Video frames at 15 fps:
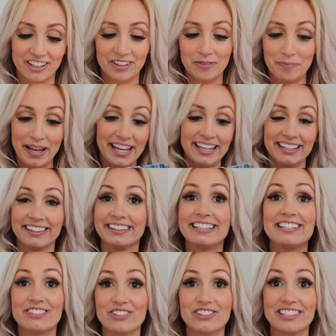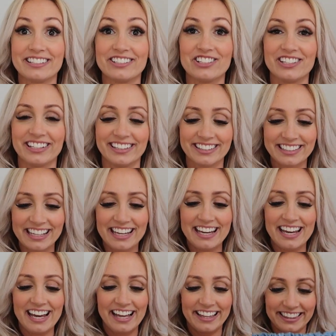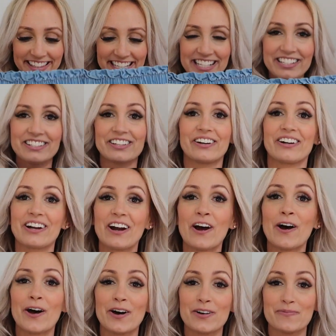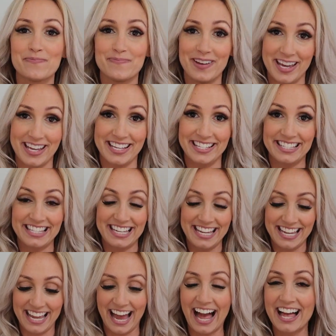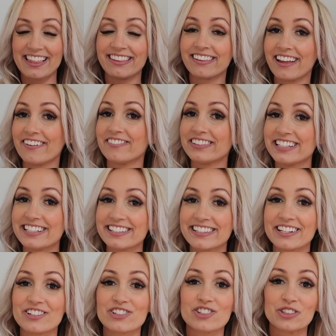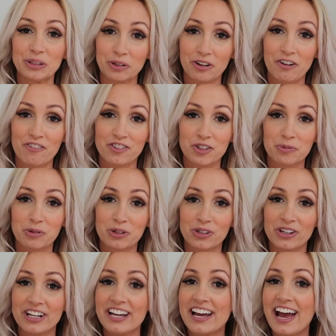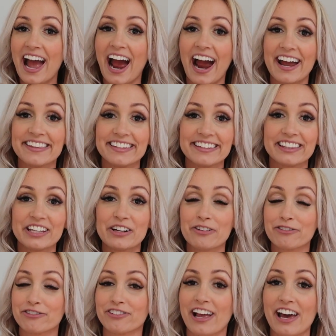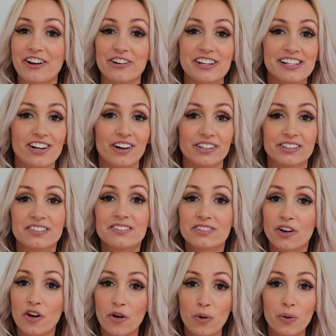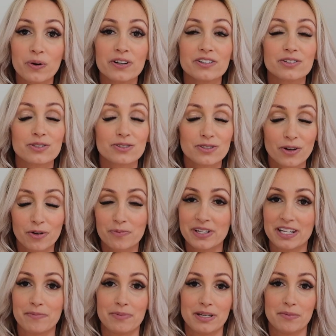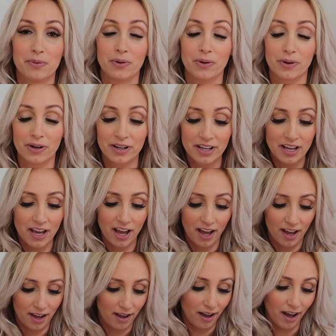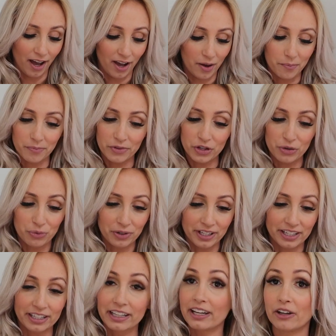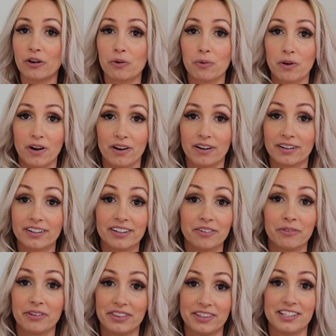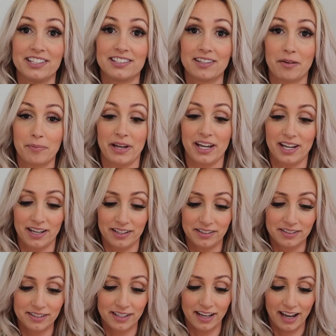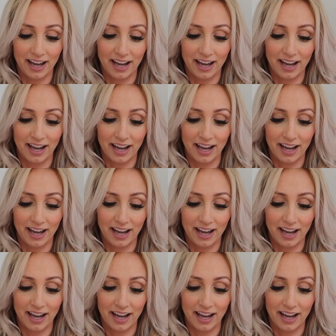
or pants, these are jeans. These are amazing. I love these. They are so comfortable. I think they are flattering on so, so many people. Um, you really can't go wrong with these pants.